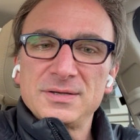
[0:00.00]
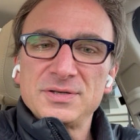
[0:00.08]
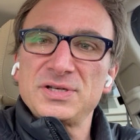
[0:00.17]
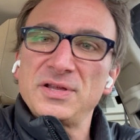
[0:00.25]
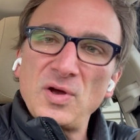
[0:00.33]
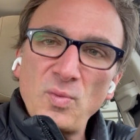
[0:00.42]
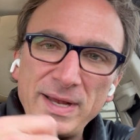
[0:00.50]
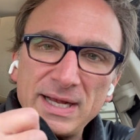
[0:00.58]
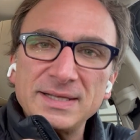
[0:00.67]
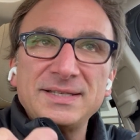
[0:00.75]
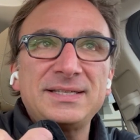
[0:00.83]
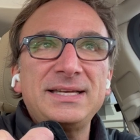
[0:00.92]
So that we
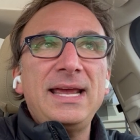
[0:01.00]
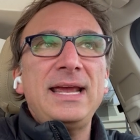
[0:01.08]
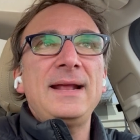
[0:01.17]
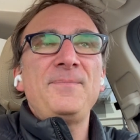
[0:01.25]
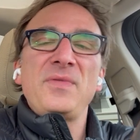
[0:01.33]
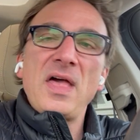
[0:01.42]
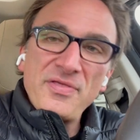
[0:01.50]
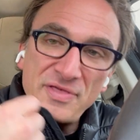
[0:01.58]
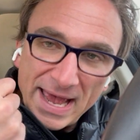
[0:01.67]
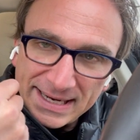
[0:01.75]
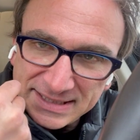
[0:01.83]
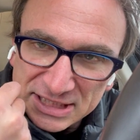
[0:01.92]
could see
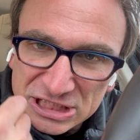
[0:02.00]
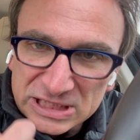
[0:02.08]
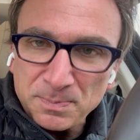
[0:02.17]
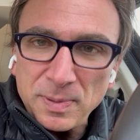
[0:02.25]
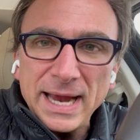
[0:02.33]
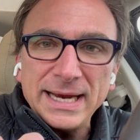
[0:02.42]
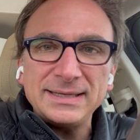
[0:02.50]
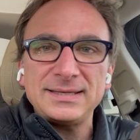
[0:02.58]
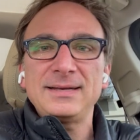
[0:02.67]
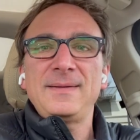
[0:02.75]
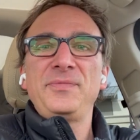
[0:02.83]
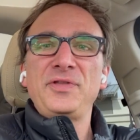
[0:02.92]
that
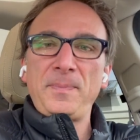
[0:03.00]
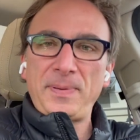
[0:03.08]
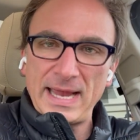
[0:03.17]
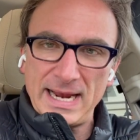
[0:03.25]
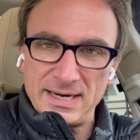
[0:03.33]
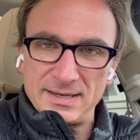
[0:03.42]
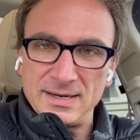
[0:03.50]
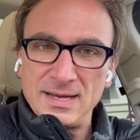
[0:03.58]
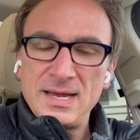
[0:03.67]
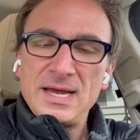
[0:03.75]
despite the pain,